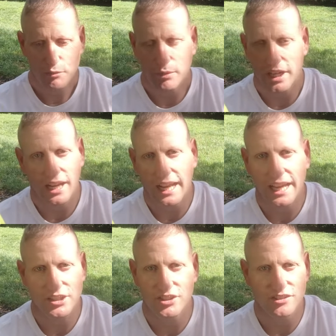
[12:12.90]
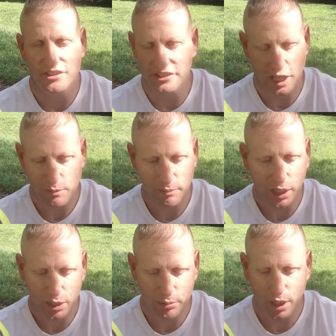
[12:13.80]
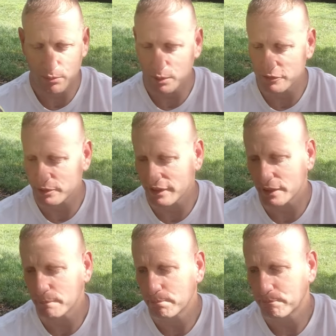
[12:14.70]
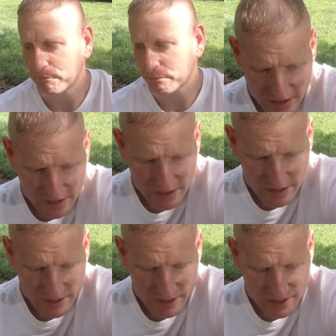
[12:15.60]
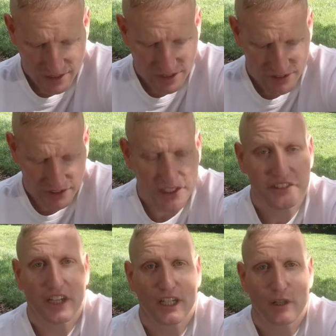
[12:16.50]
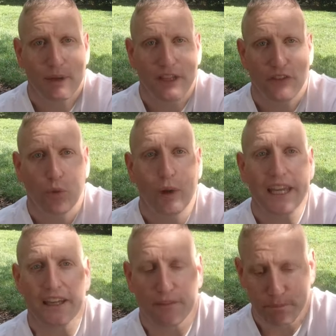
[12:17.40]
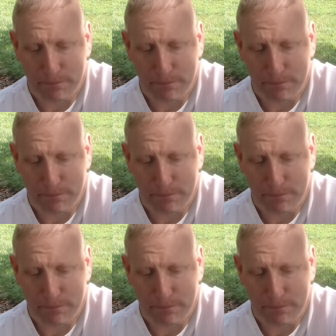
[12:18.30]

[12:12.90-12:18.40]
but I had the same amount of problems with it. So let's talk about the weight.